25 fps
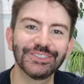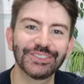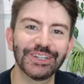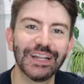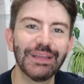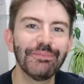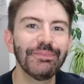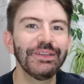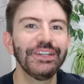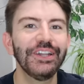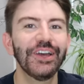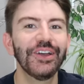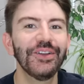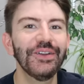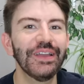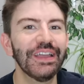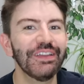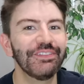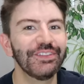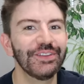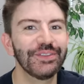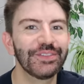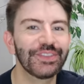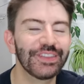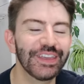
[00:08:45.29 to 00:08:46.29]
So let me know
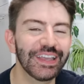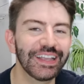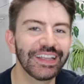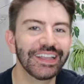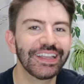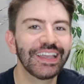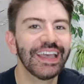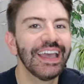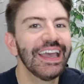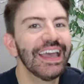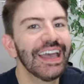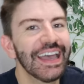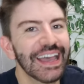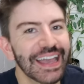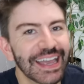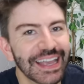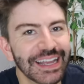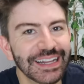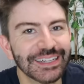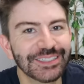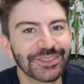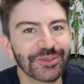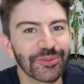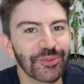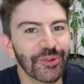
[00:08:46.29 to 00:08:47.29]
if you think
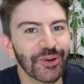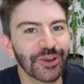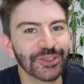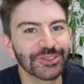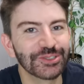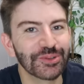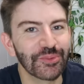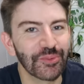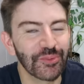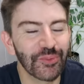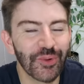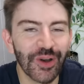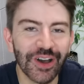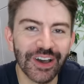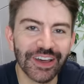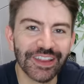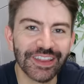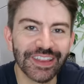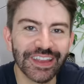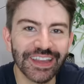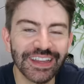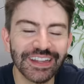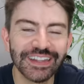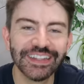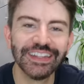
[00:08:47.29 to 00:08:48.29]
it was
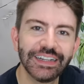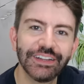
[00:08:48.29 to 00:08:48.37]
worth it.